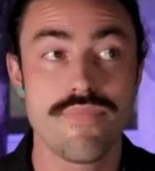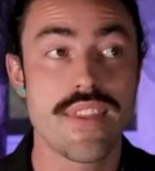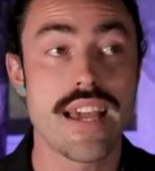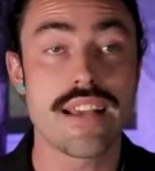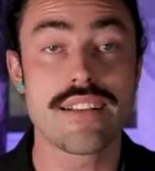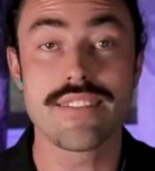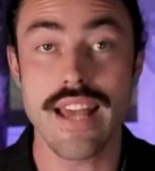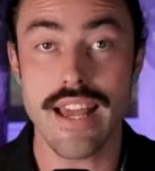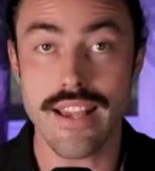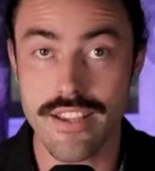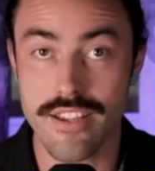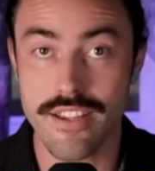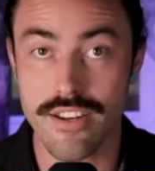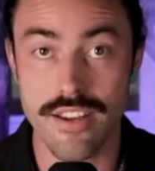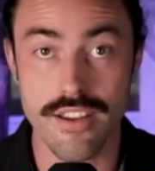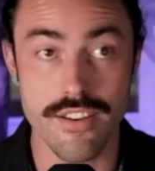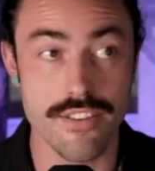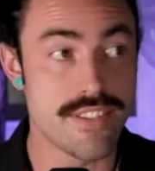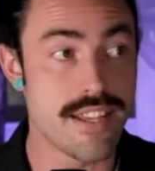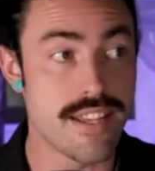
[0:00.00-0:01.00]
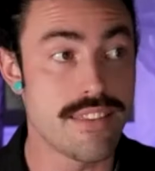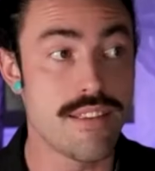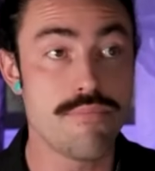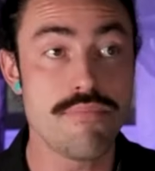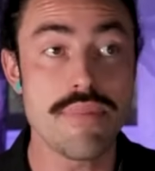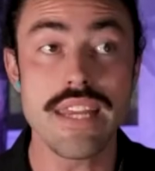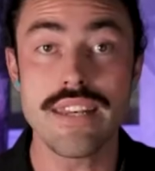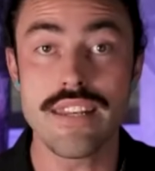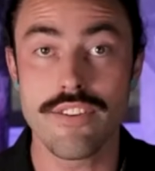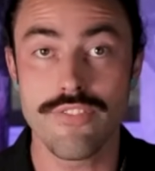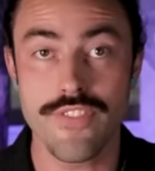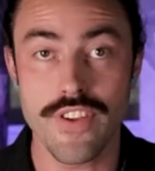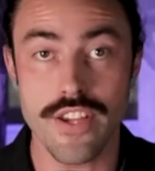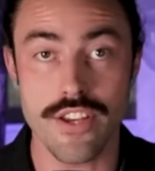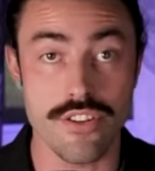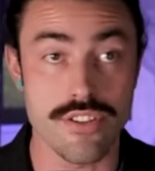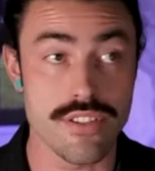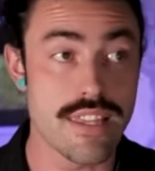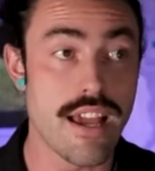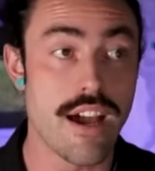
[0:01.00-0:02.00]
executives and the media
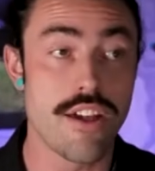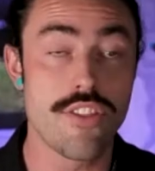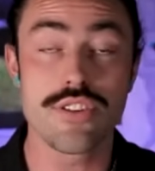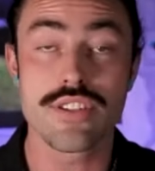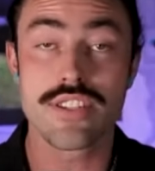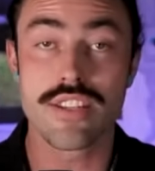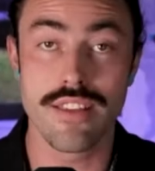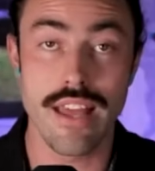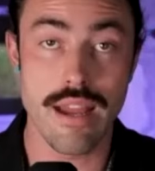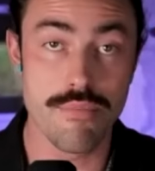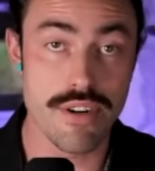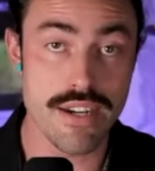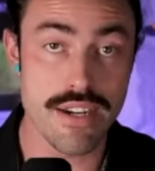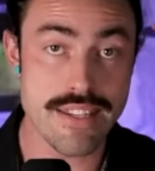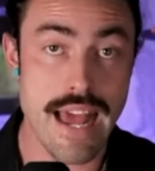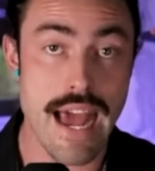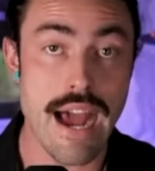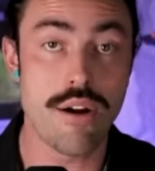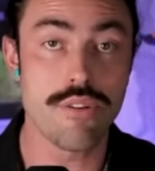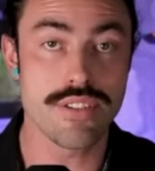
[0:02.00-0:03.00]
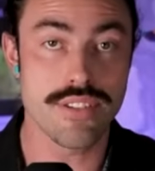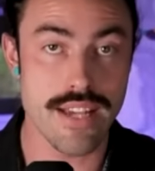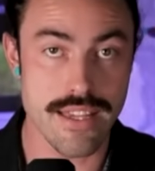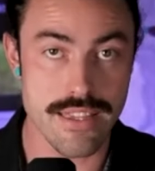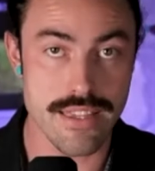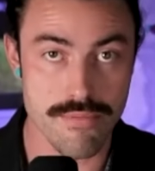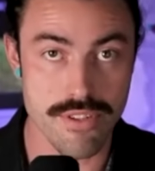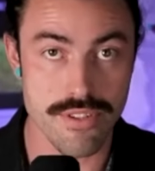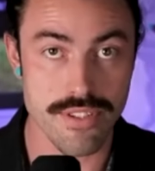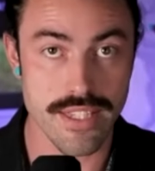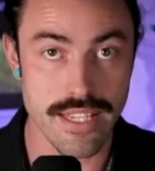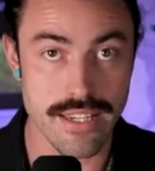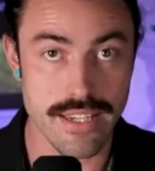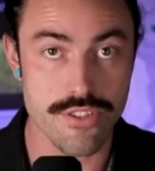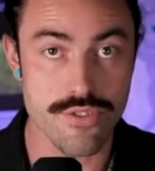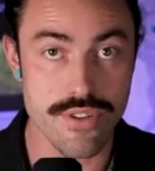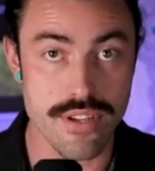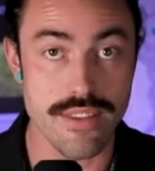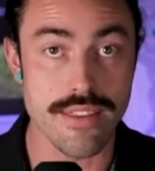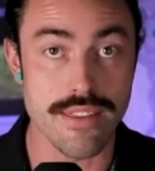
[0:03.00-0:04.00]
figures, the other celebrities outside the music
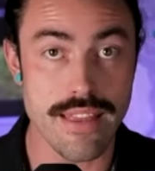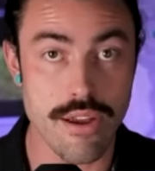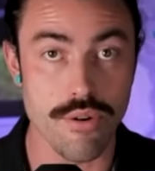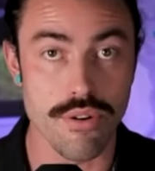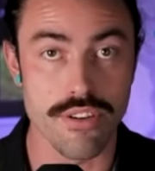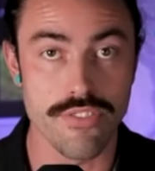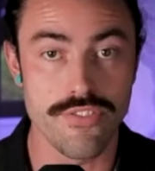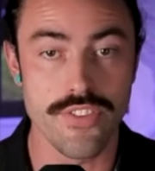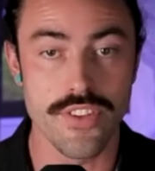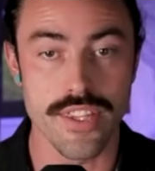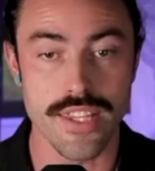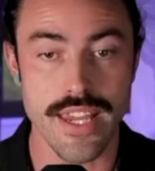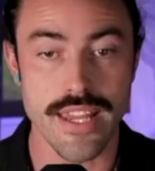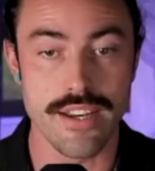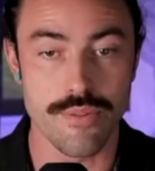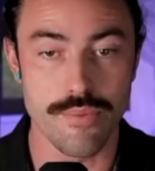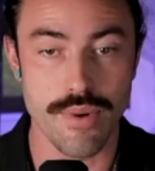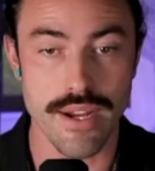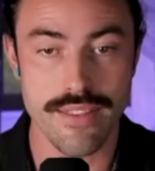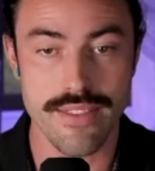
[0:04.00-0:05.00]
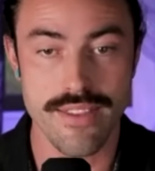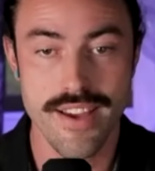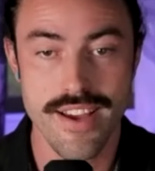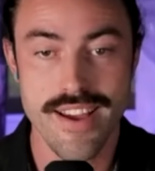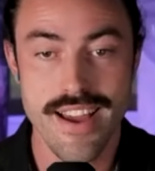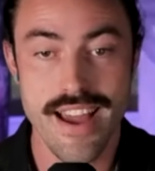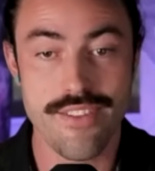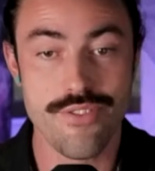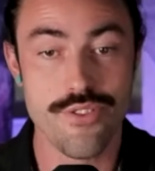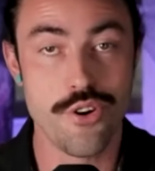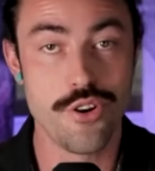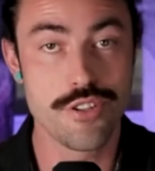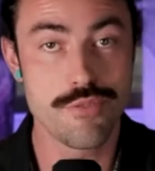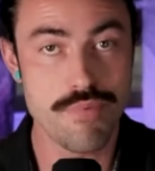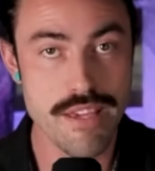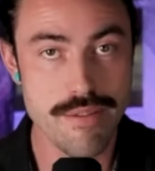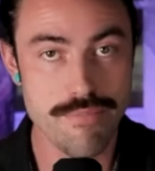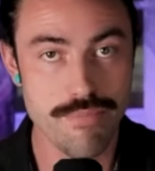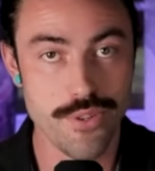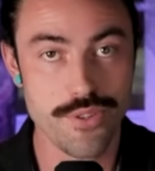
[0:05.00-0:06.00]
industry that they were affiliated with. And those
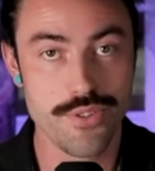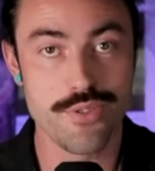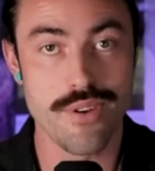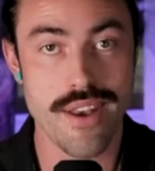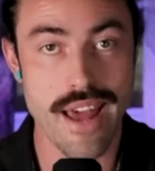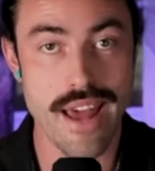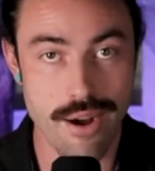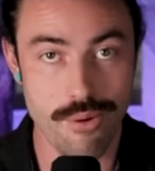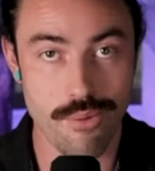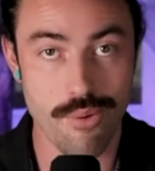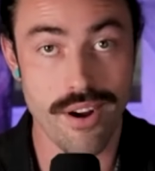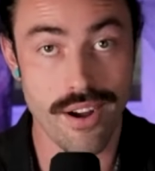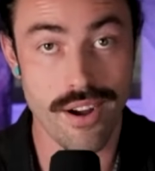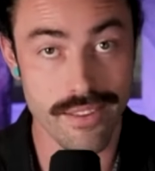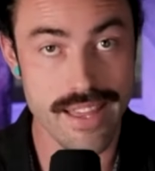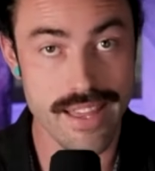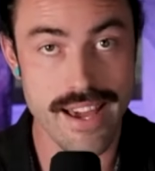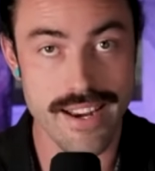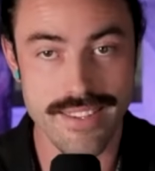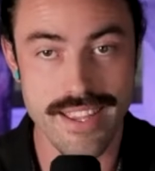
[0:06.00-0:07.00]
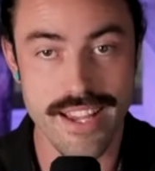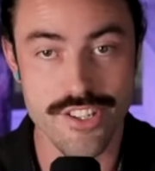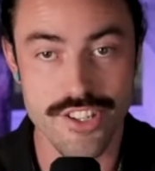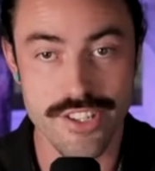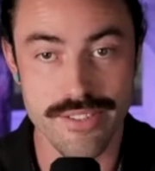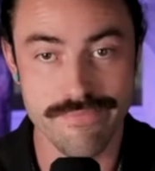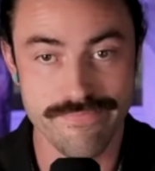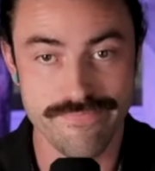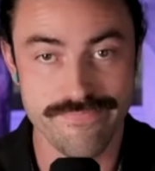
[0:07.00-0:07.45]
people do not want that attention.